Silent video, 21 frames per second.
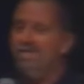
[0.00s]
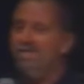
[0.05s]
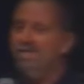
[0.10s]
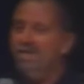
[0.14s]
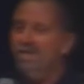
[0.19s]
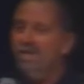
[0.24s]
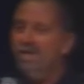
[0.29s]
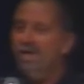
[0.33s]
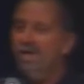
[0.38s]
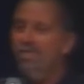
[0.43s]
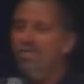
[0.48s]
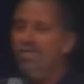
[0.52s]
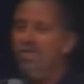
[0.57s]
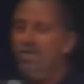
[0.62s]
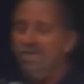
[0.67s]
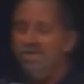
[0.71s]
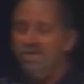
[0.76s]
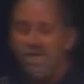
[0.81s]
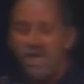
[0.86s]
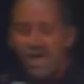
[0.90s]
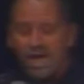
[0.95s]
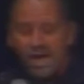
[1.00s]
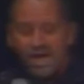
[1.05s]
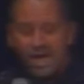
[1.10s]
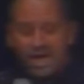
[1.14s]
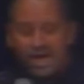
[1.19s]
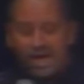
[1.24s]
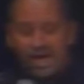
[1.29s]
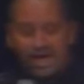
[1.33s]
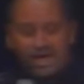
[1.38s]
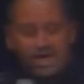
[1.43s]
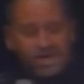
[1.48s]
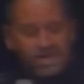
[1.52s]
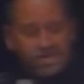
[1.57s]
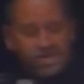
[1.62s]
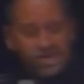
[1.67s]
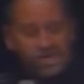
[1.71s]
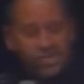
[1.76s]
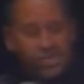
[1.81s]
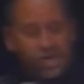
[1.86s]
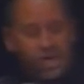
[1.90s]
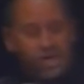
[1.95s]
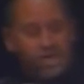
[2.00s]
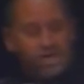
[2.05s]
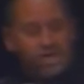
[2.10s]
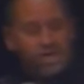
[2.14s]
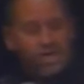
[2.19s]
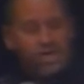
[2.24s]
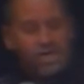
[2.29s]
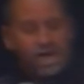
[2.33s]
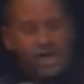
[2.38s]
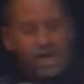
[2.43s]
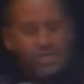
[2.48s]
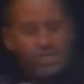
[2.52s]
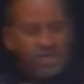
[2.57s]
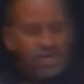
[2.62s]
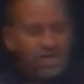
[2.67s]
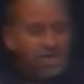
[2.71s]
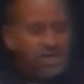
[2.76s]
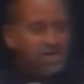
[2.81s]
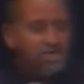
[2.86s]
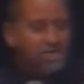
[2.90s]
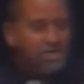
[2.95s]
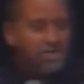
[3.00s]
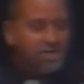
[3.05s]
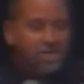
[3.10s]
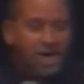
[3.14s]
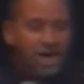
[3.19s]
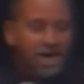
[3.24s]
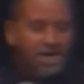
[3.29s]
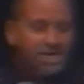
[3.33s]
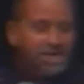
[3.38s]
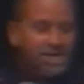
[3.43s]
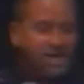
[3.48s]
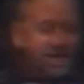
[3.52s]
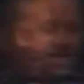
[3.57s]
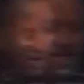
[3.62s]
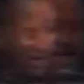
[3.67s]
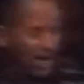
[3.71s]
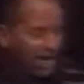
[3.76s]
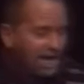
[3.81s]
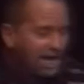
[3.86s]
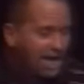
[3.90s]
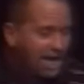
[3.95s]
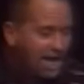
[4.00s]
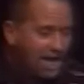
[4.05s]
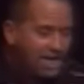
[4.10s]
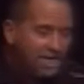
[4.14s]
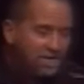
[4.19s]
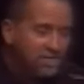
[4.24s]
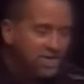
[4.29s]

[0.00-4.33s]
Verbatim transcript: You know, because like I said a while ago, I believe that God cannot lie.